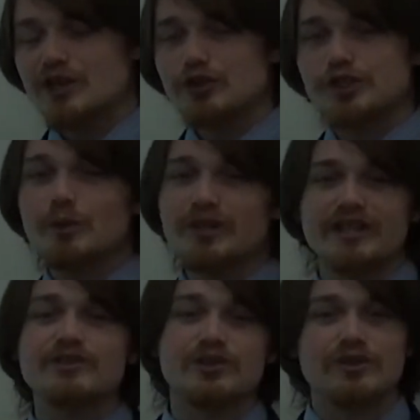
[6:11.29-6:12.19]
The short
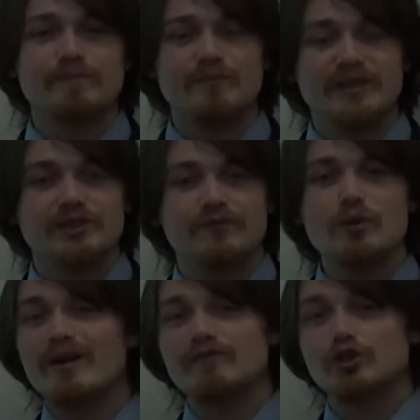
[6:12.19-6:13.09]
answer is if
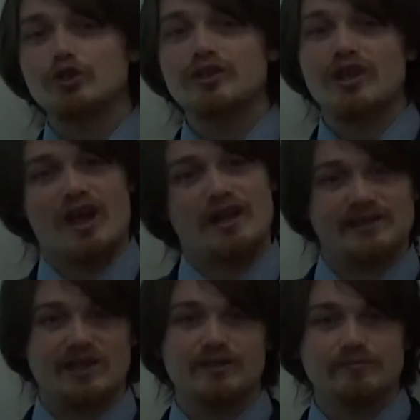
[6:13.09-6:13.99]
you have good
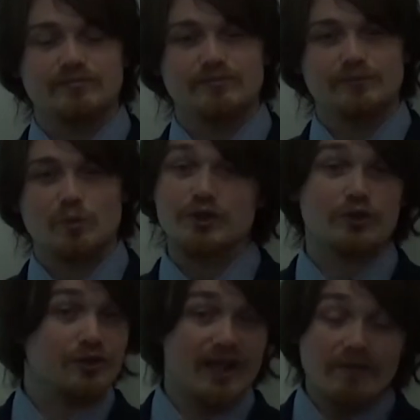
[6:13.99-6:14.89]
content with
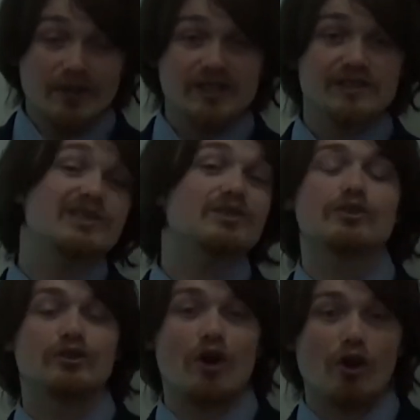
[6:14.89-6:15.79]
good evidence,
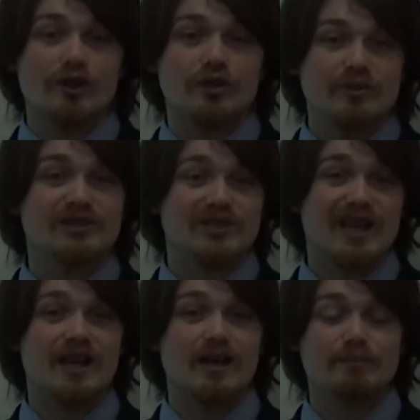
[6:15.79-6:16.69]
good arguments
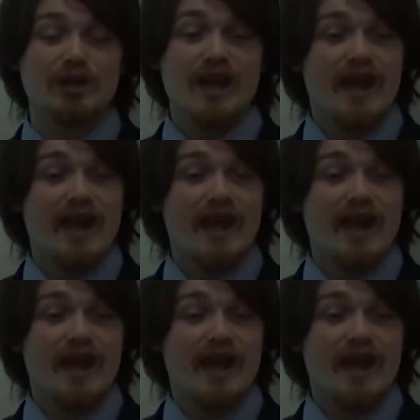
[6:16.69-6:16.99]
set up,